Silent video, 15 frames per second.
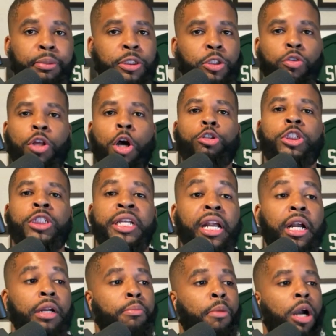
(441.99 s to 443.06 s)
So those
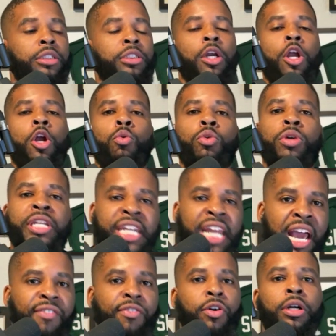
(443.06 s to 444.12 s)
generic marks will
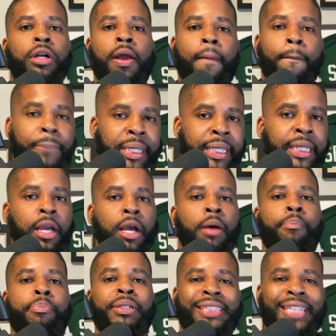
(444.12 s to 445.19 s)
never be
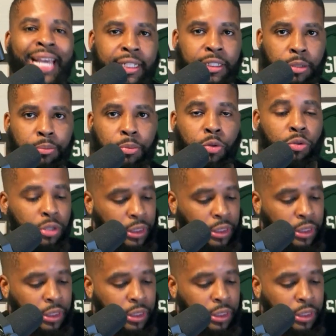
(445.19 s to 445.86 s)
protectable.